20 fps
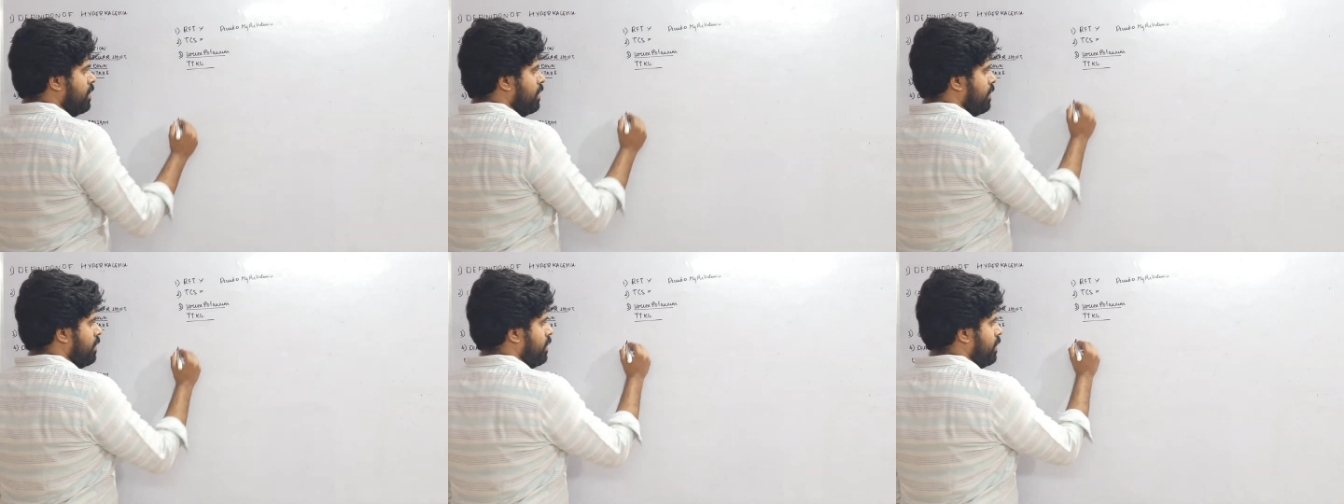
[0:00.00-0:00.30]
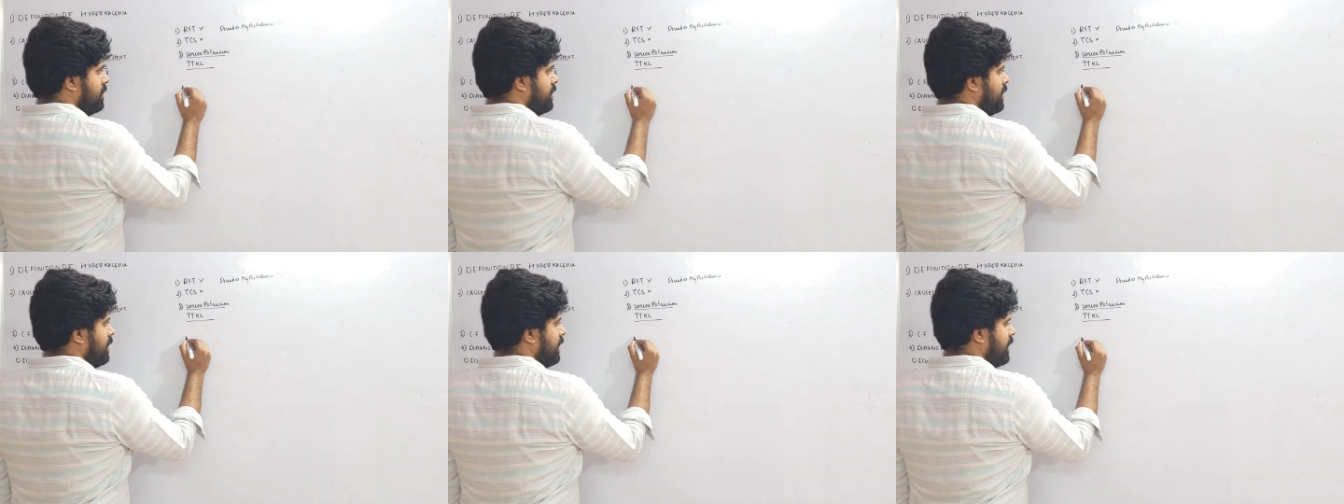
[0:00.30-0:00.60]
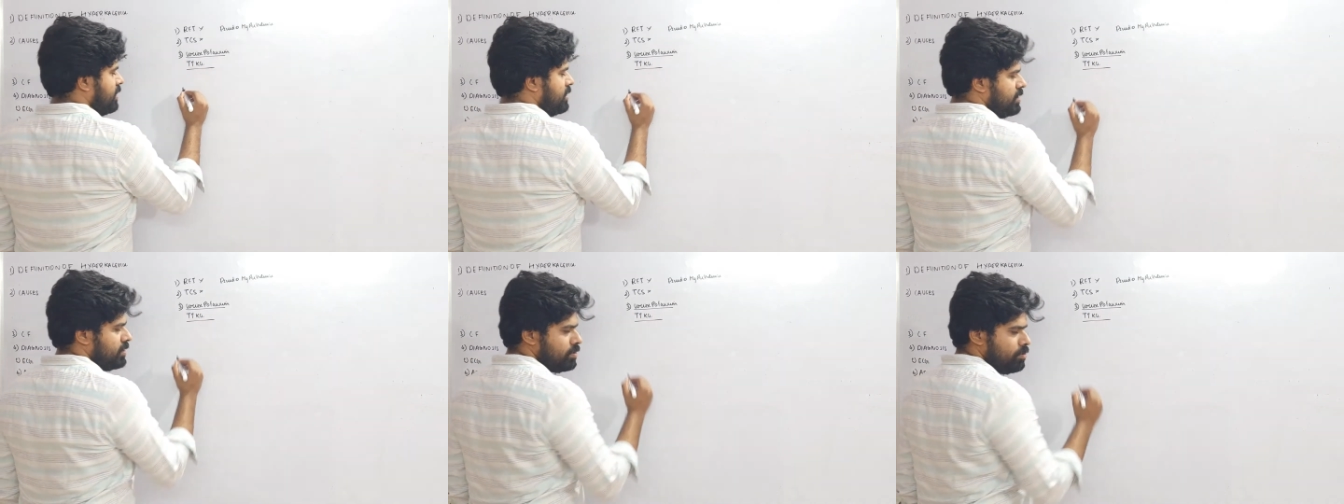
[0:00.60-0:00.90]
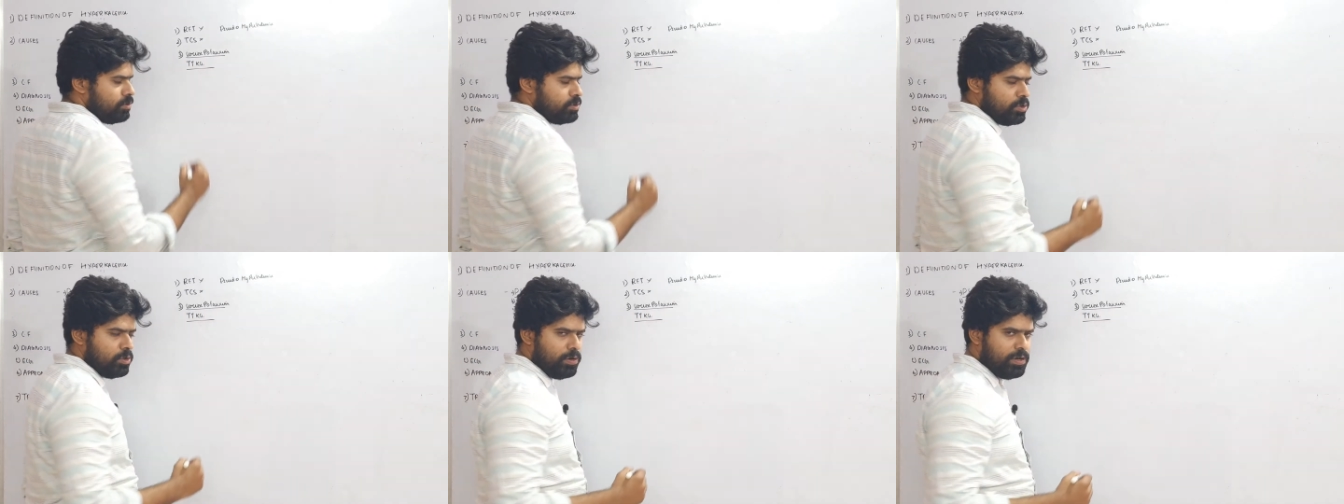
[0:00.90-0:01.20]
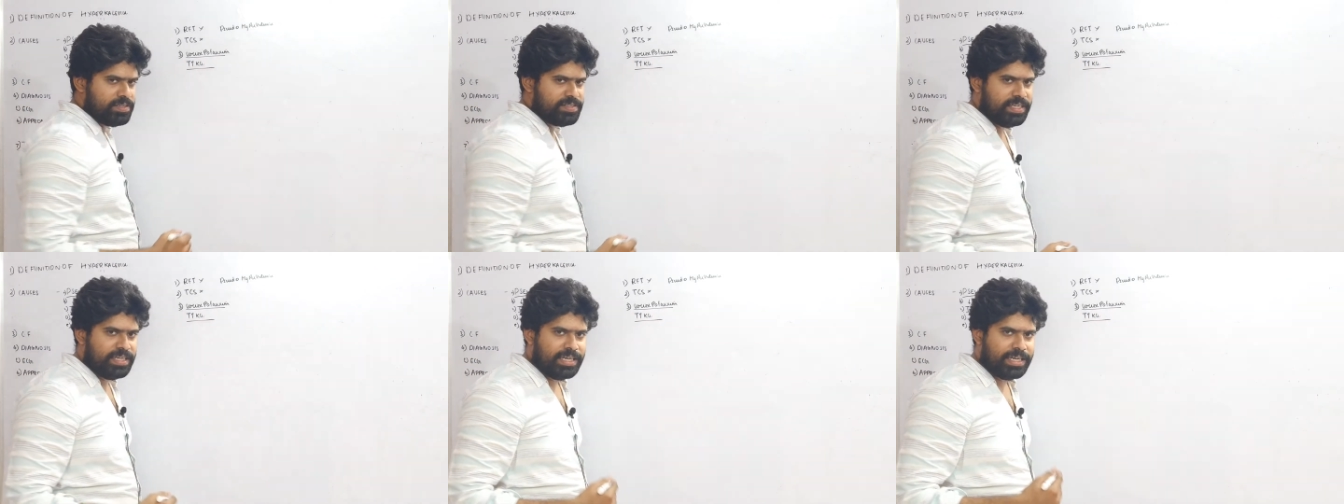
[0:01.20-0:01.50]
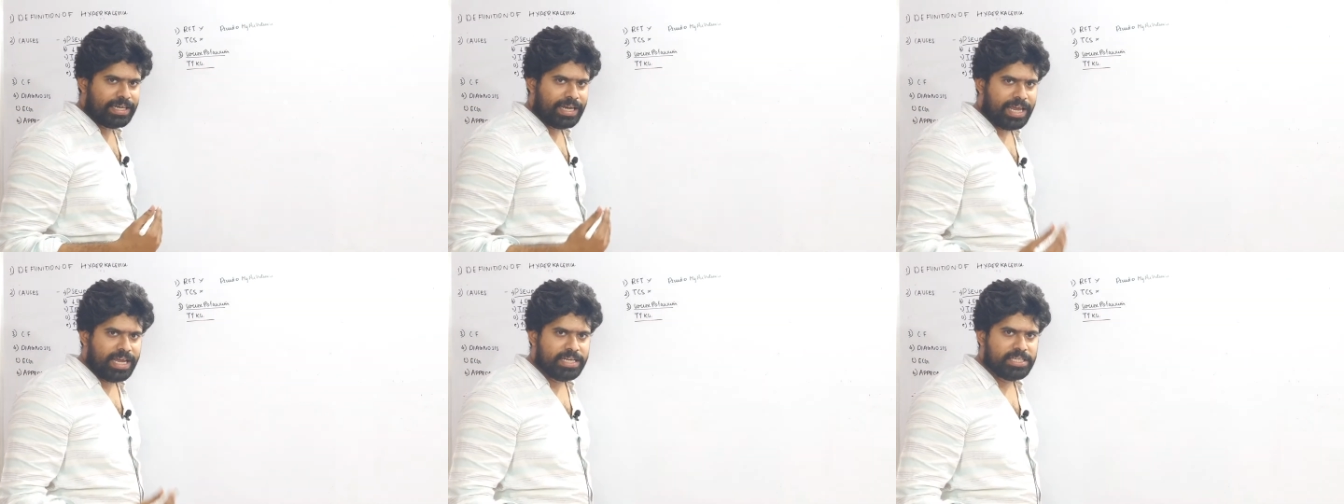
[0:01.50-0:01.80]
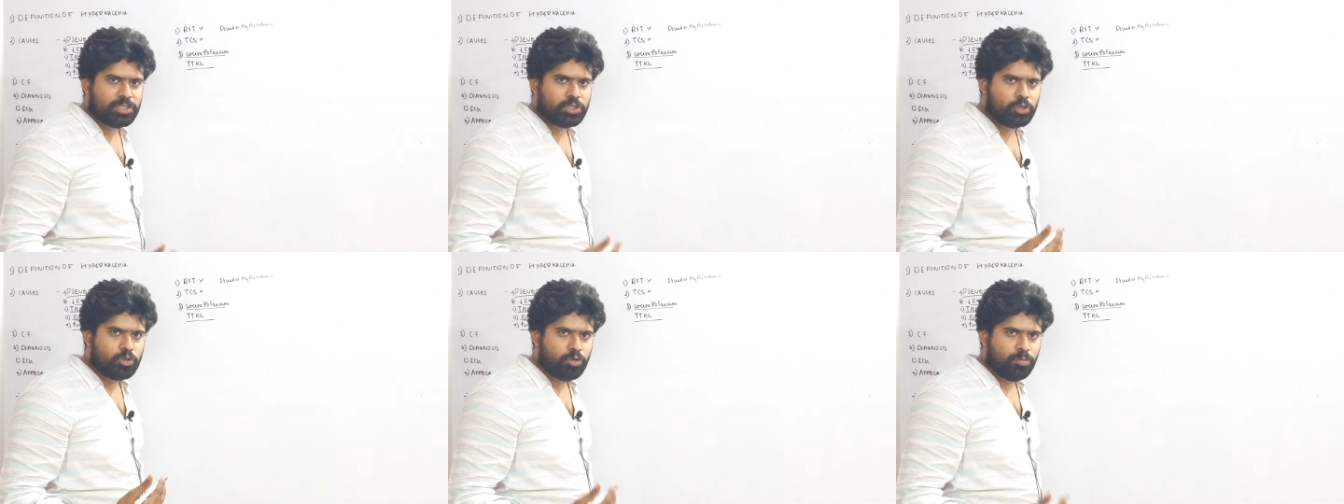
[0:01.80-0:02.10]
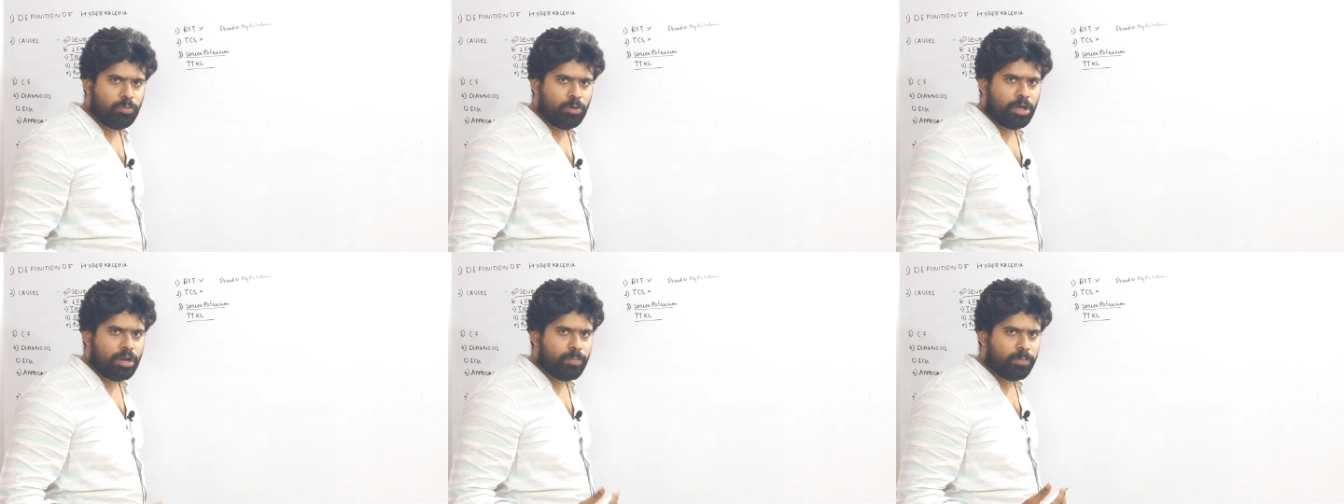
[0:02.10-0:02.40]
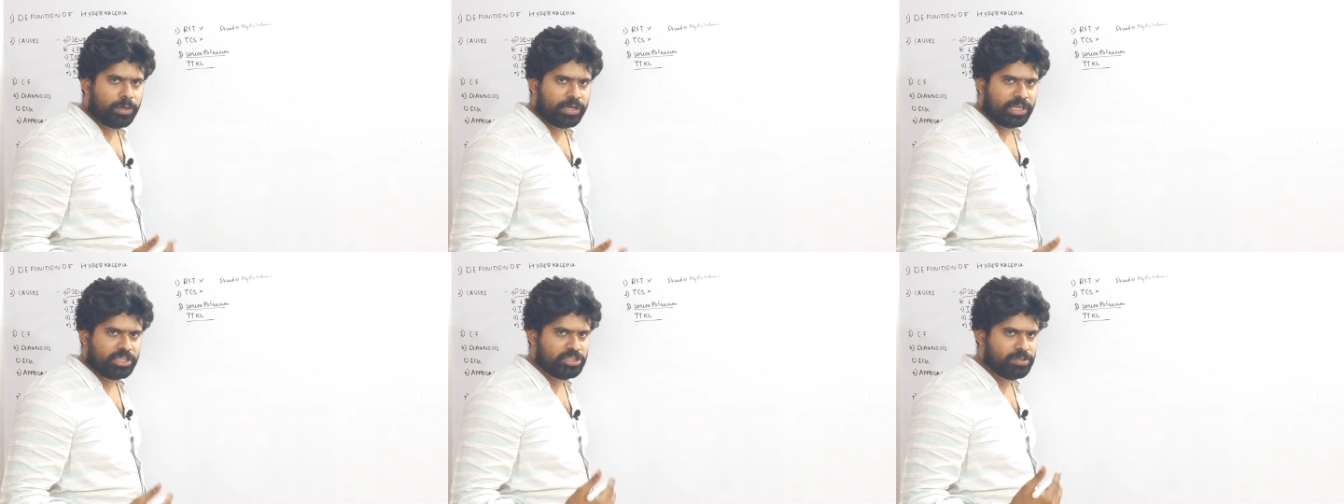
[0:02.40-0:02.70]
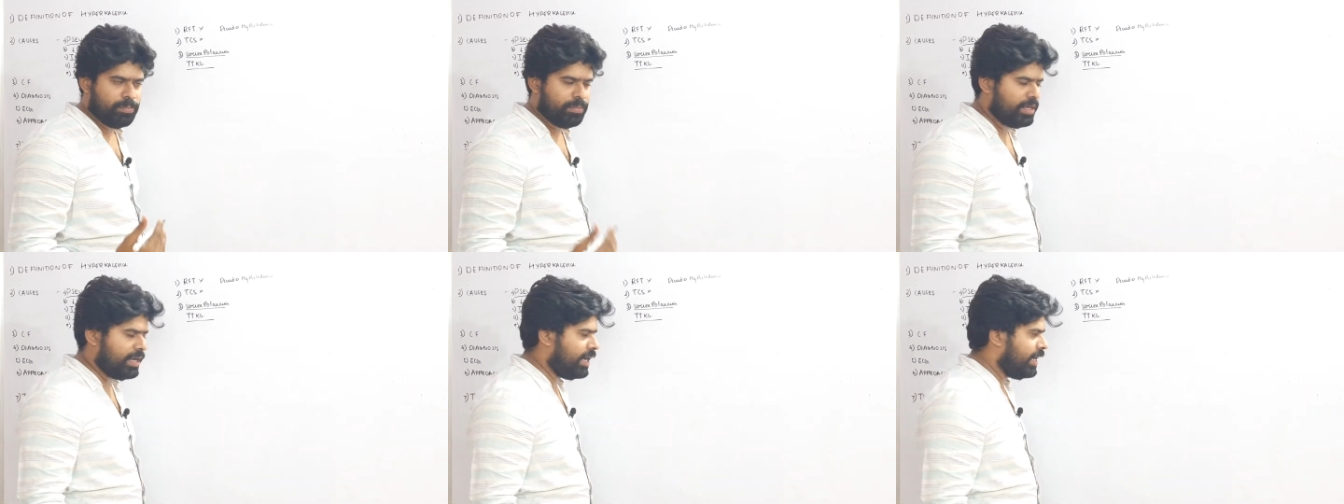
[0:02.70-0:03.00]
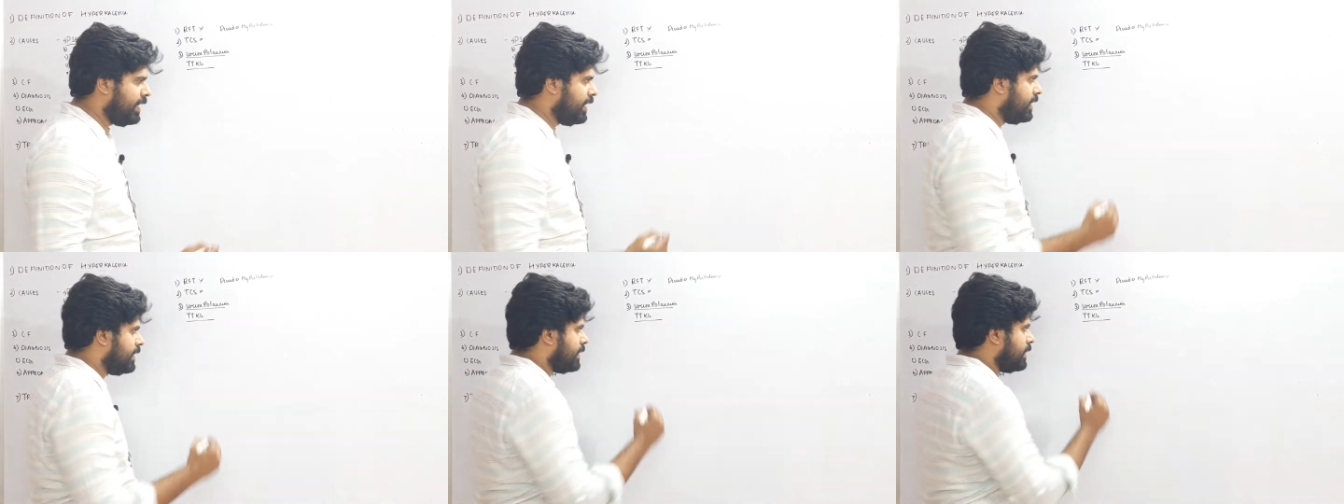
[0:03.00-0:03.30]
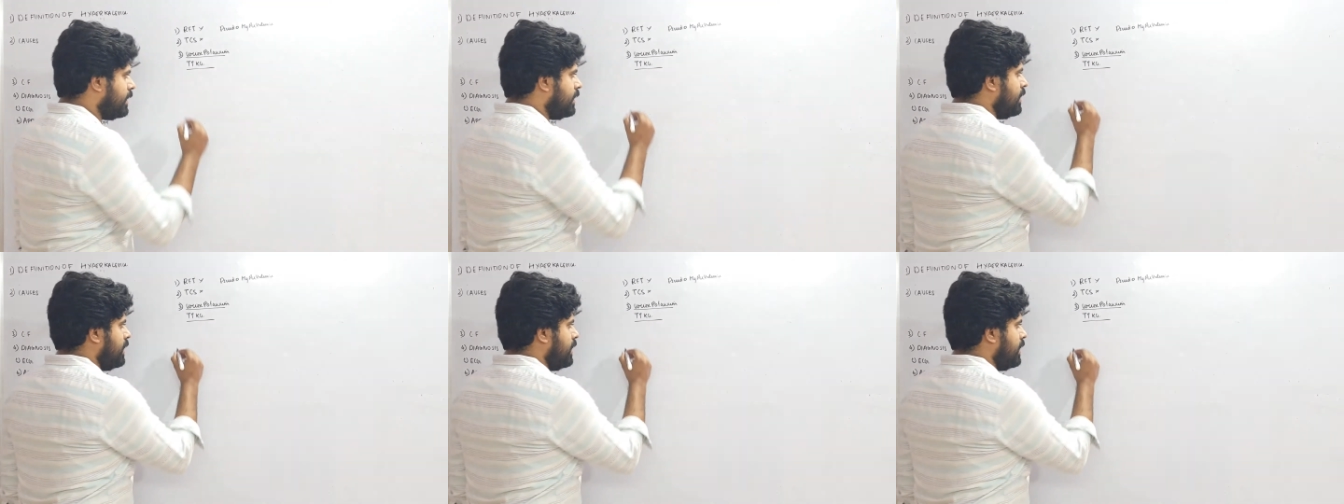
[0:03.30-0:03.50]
TTKG is also called as the transtubular potassium gradient.